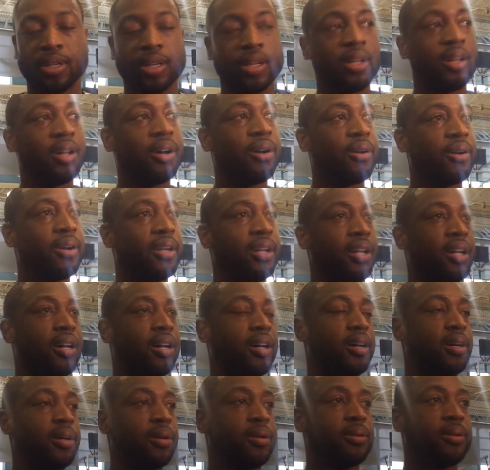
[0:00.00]
you know, and
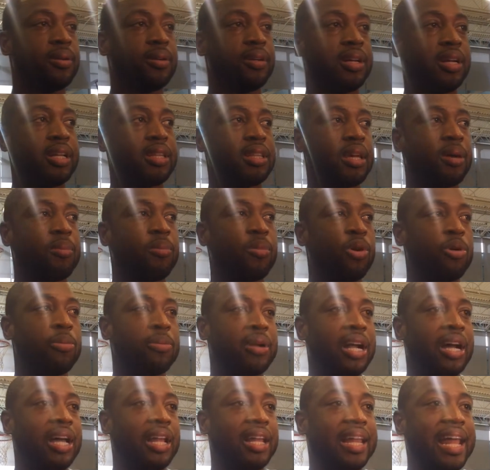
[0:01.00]
um, at that
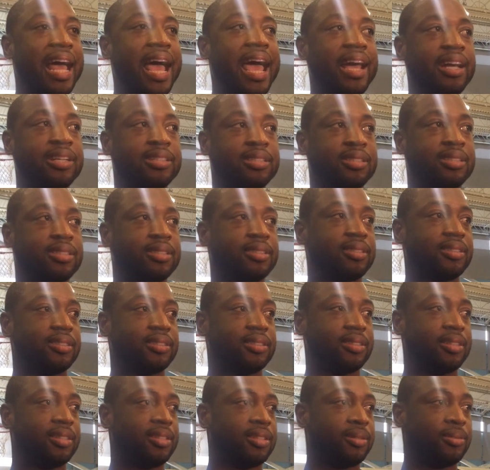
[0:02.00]
moment I laxed.
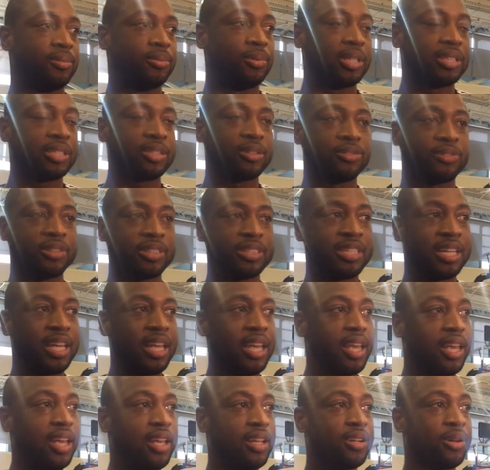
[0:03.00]
Was it
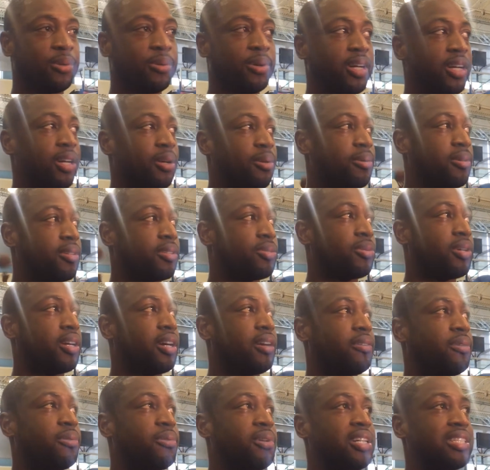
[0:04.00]
fatigue or what it was,
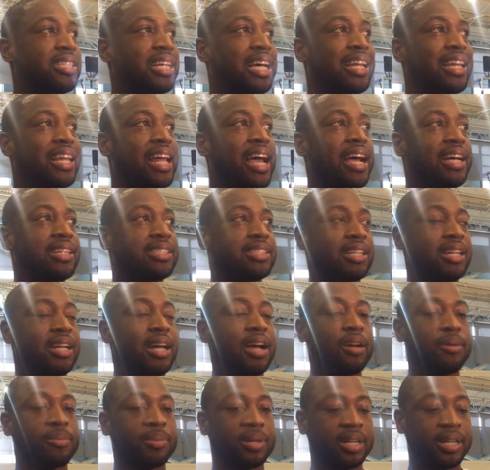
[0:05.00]
whatever it was, I laxed,
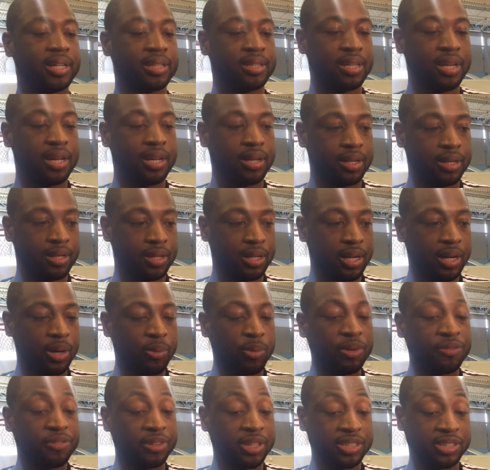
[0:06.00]
allowed him to get that. I
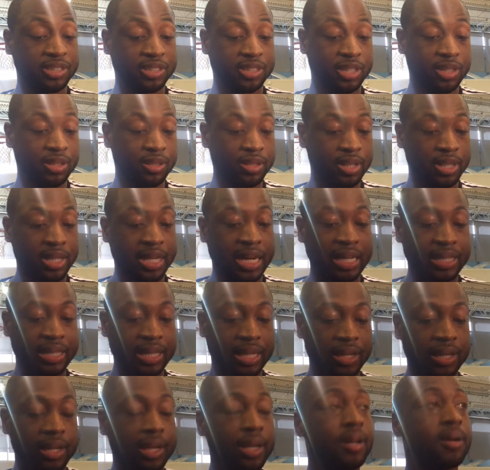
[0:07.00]
went for the steal and he got
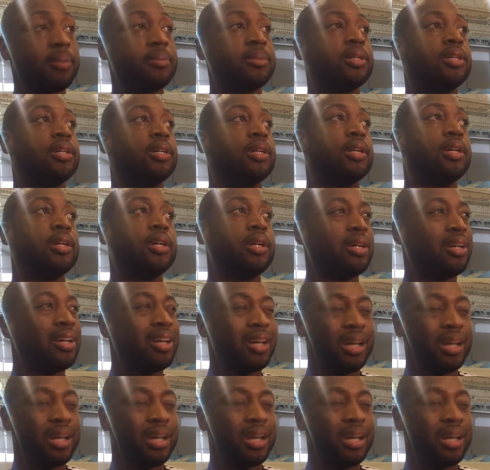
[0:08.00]
that layup